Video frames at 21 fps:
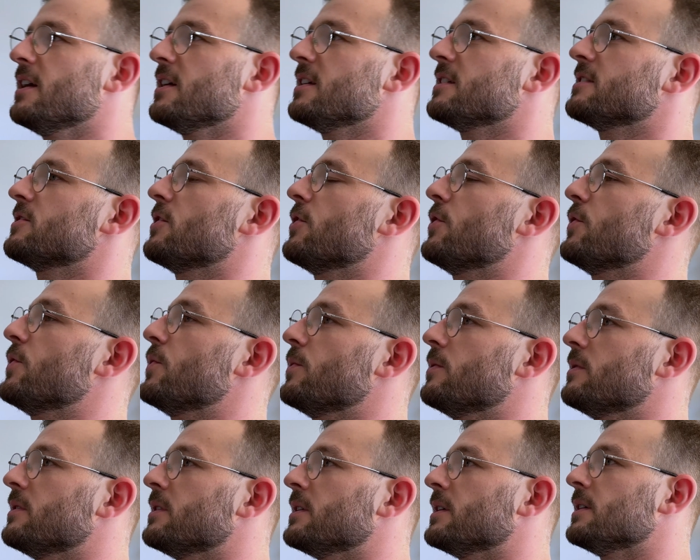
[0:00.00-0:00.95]
So
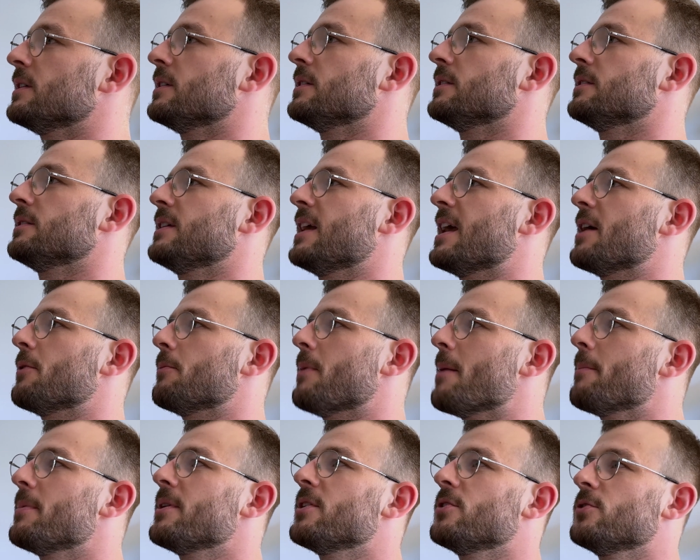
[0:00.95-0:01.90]
yeah, it
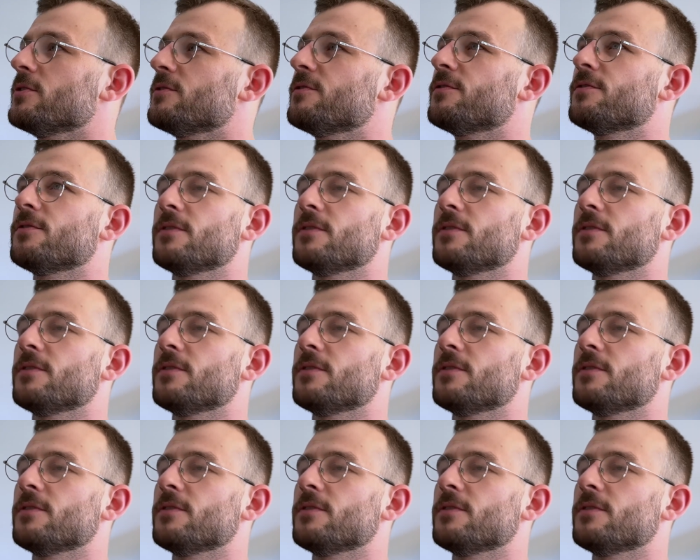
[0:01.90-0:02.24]
might be good.